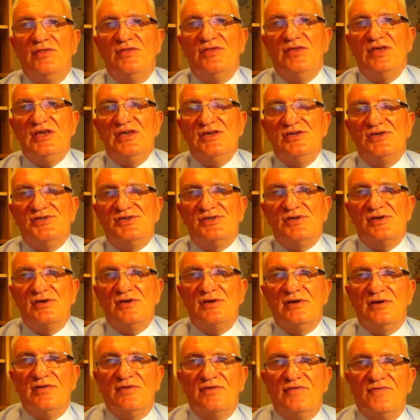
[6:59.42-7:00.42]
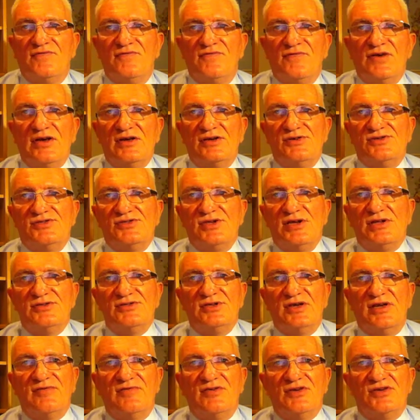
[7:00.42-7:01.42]
These figures
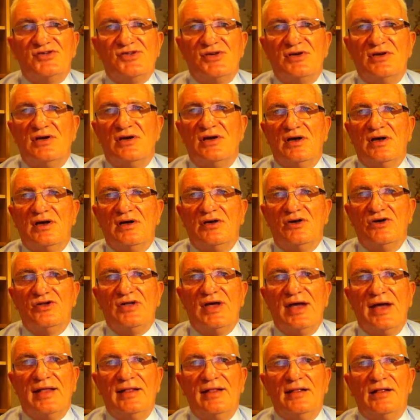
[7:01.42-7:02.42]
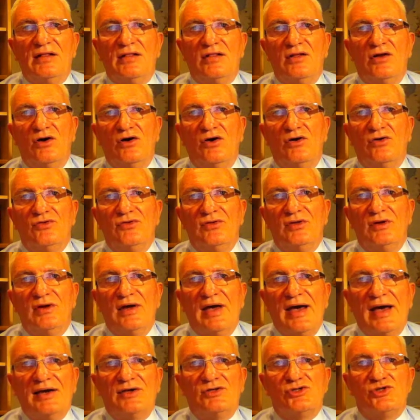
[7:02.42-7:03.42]
tend to give us a good handle on
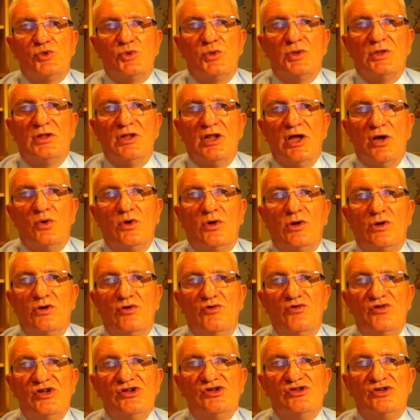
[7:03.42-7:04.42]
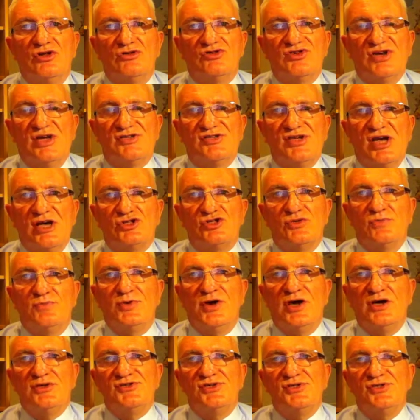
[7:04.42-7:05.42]
actual local or regional transaction
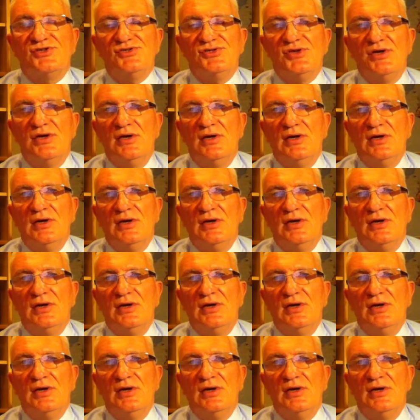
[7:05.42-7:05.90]
prices.